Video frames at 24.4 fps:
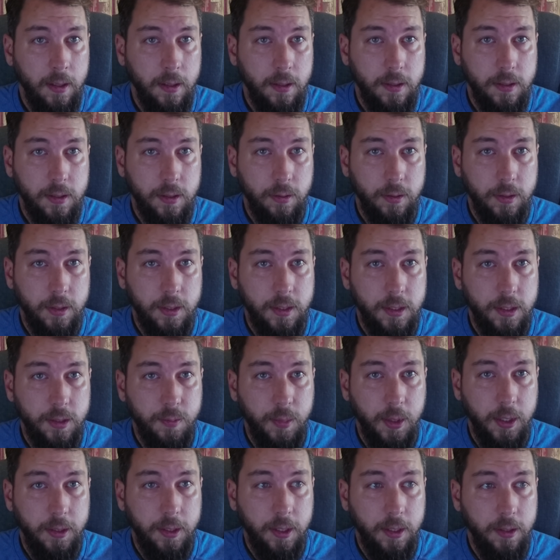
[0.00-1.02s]
So this is
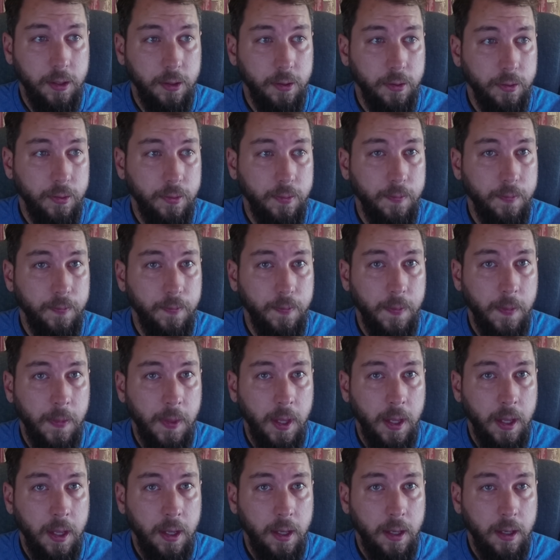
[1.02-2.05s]
pretty new,
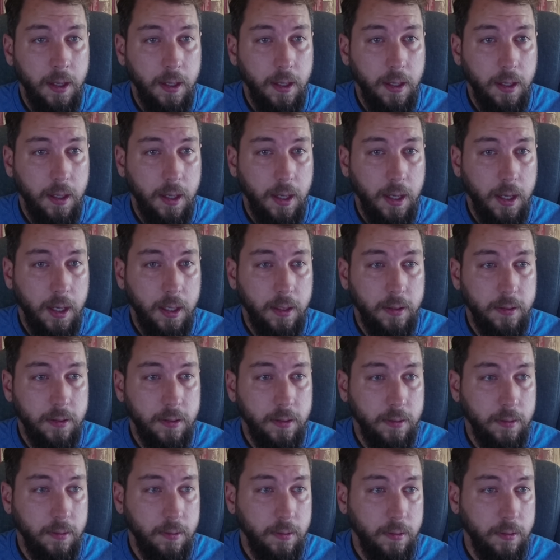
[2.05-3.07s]
and
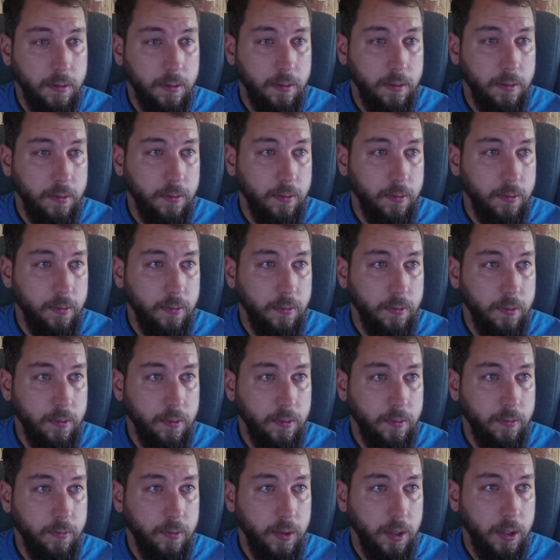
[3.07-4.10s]

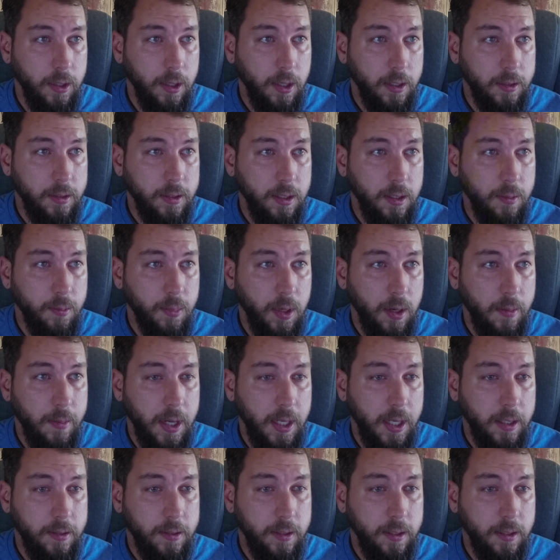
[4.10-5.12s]
we're not
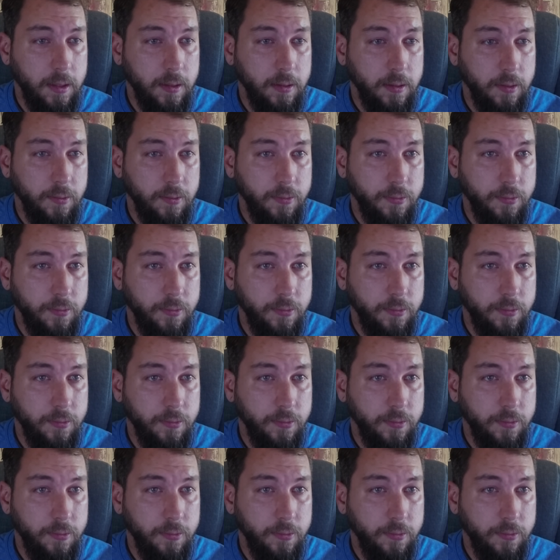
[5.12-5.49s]
implementing the